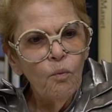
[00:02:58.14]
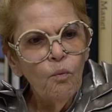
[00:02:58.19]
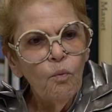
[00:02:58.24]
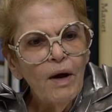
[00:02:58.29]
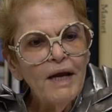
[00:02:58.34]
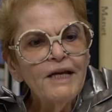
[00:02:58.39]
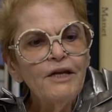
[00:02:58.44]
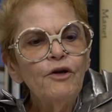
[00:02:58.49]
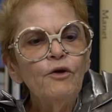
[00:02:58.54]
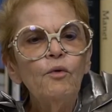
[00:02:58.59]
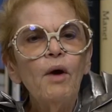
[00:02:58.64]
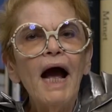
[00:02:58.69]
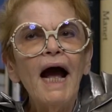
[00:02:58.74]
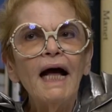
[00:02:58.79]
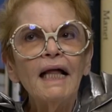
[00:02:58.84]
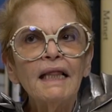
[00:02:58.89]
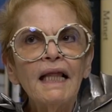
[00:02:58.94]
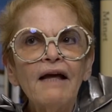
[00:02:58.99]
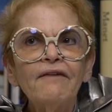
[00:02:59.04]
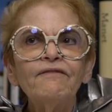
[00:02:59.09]
When you
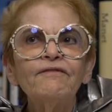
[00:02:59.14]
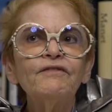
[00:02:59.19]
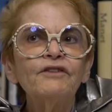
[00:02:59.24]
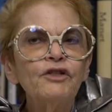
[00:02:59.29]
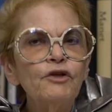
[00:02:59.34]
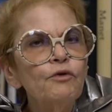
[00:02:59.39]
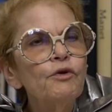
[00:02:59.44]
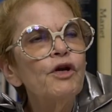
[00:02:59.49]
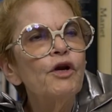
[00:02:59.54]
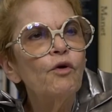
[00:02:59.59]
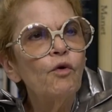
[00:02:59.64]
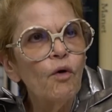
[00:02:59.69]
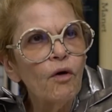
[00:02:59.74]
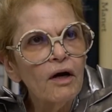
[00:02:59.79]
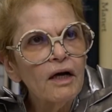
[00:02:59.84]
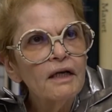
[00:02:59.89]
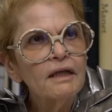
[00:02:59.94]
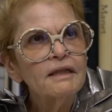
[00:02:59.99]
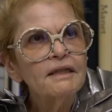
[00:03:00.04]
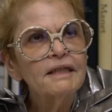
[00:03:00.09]
left New
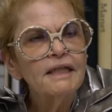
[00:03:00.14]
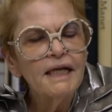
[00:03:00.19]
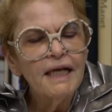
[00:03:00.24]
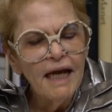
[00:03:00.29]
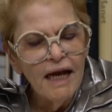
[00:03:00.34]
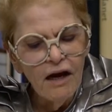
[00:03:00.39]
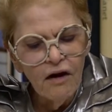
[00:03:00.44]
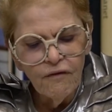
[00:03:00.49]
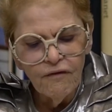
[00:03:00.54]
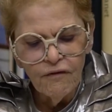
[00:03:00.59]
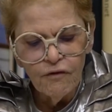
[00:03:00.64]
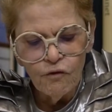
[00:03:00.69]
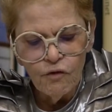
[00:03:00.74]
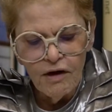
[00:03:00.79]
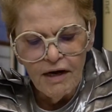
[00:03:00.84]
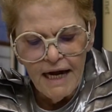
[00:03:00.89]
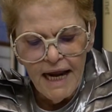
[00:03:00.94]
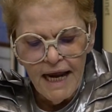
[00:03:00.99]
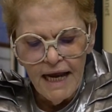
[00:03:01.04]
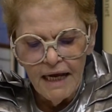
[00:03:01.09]
York to care for
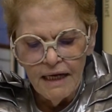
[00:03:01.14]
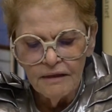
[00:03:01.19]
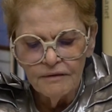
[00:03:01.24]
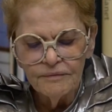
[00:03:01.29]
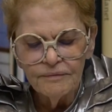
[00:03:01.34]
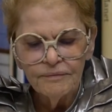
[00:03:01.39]
Renee,